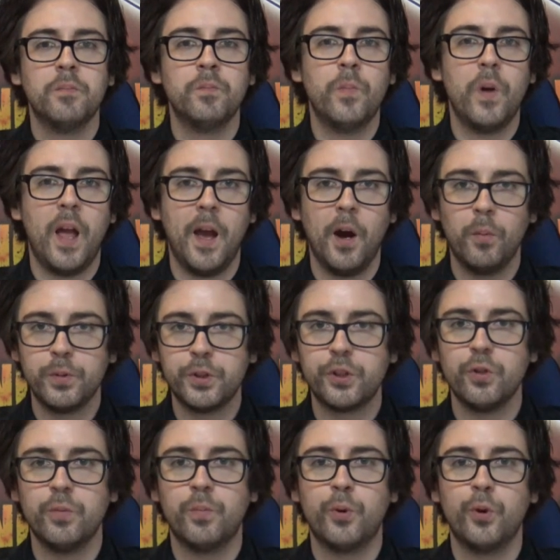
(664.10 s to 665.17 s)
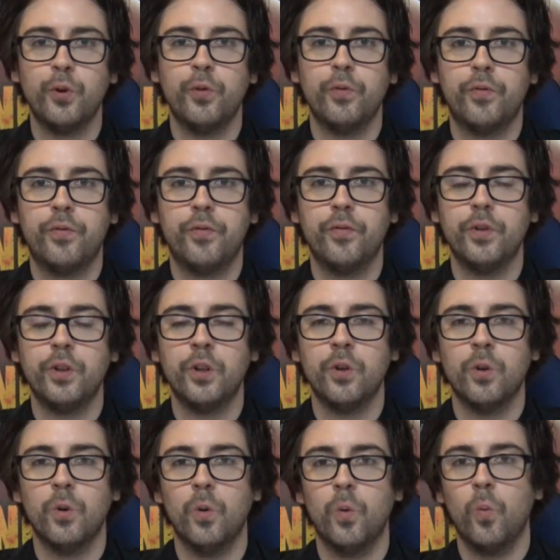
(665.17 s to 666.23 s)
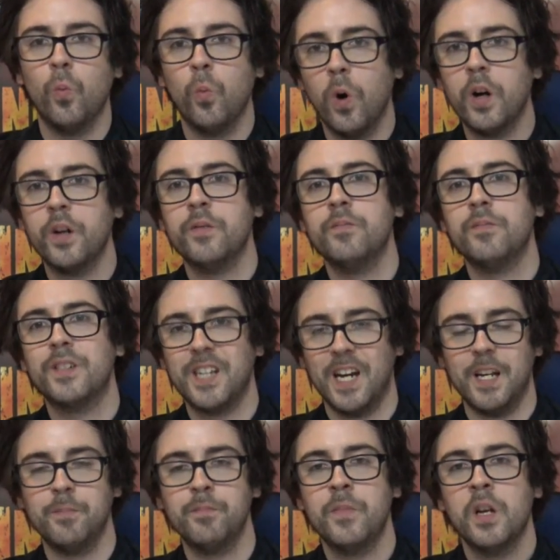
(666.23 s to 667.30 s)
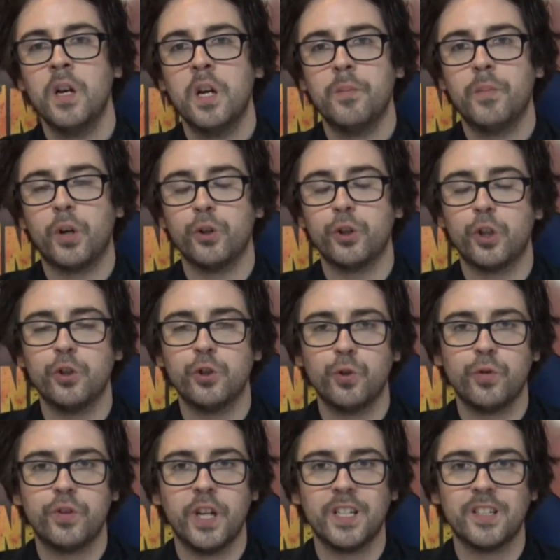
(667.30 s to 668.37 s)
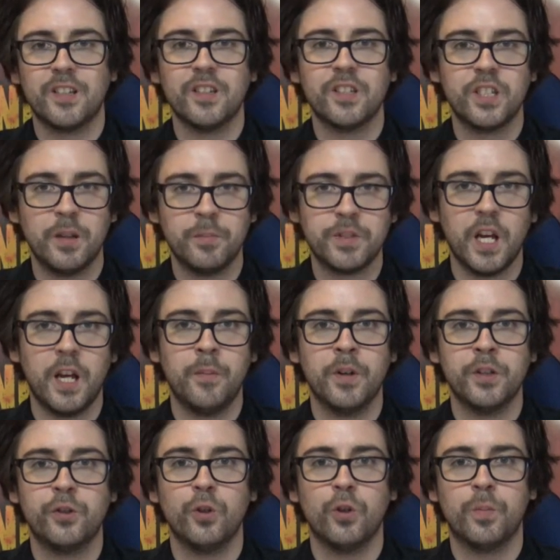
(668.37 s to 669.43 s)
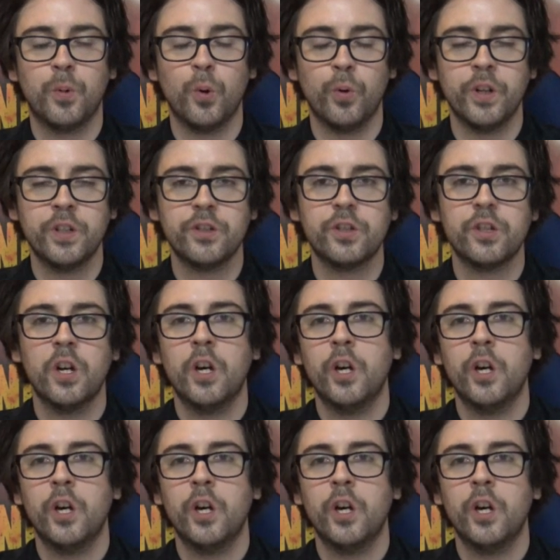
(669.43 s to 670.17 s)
helps to improve, you know, one, time, because you can do things at the same time as your opponents.